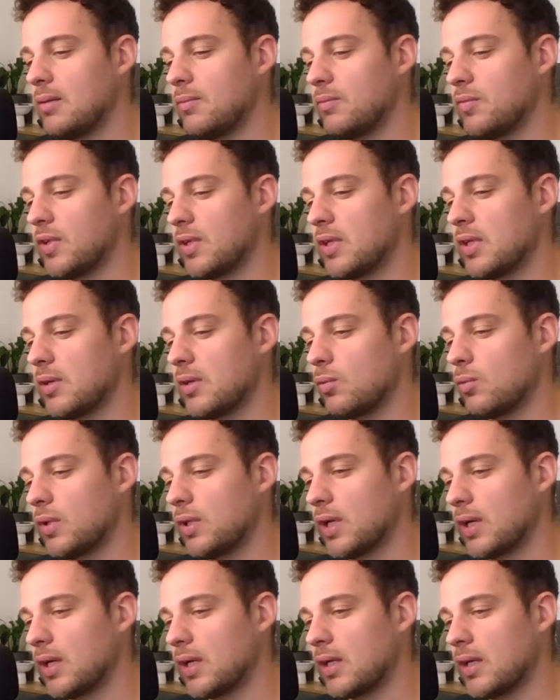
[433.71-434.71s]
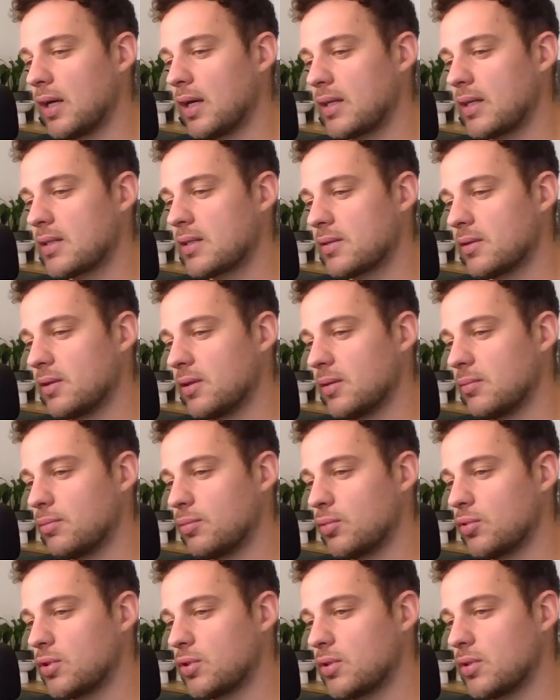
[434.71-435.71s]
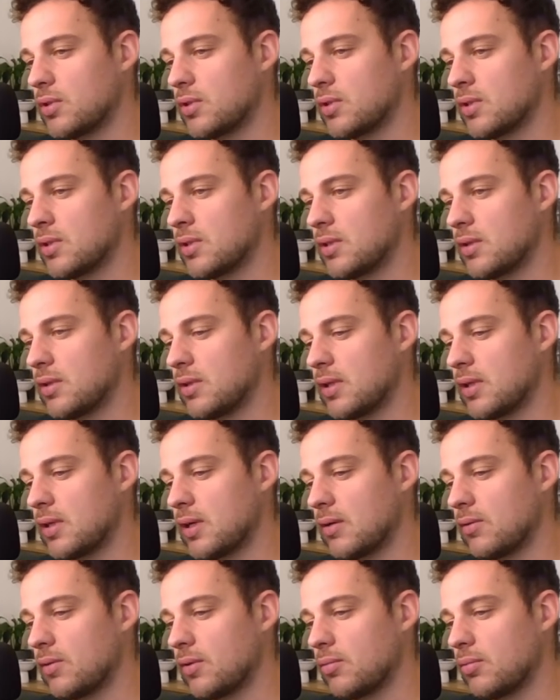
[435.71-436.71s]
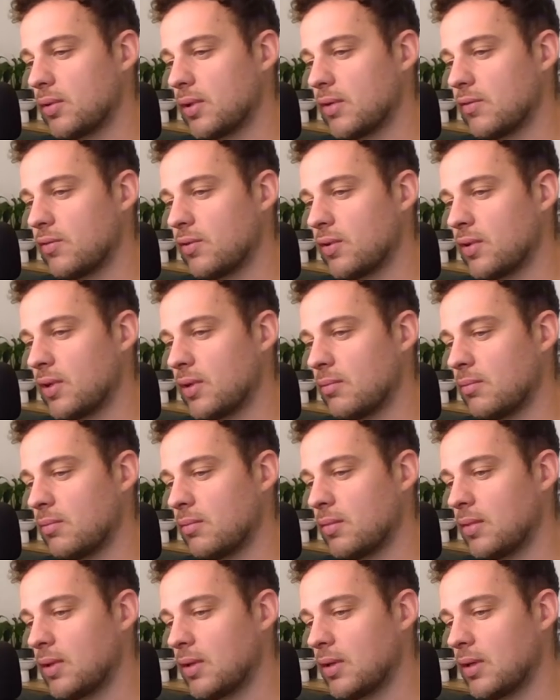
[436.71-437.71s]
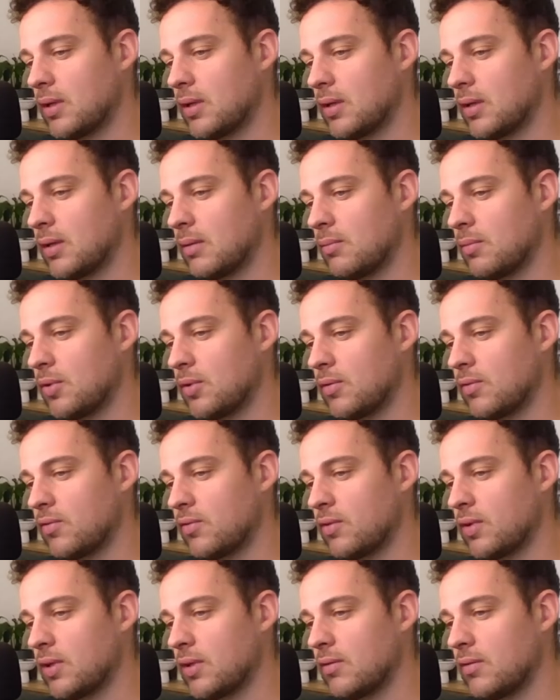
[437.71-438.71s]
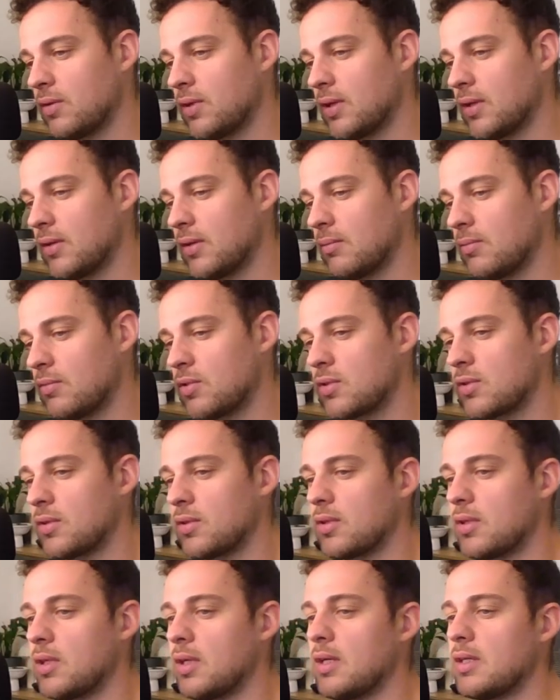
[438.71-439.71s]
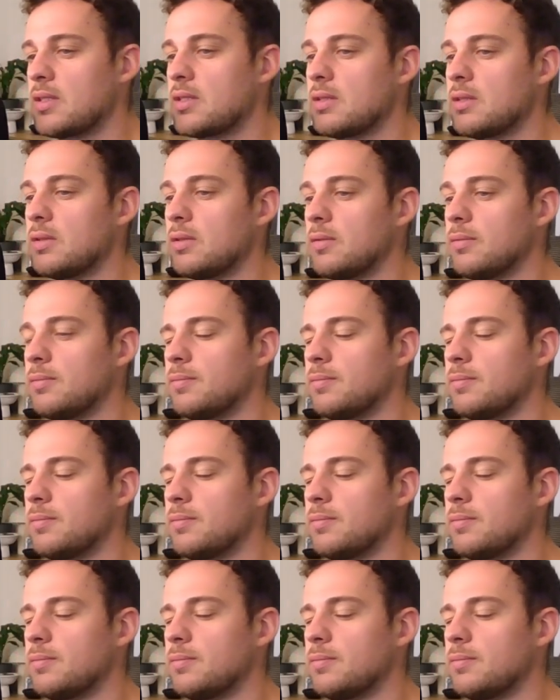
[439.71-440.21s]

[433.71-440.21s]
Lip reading: Thinking when I castle and he pushes, is there any counterplay for him? I'm not afraid of that. I'm just gonna castle.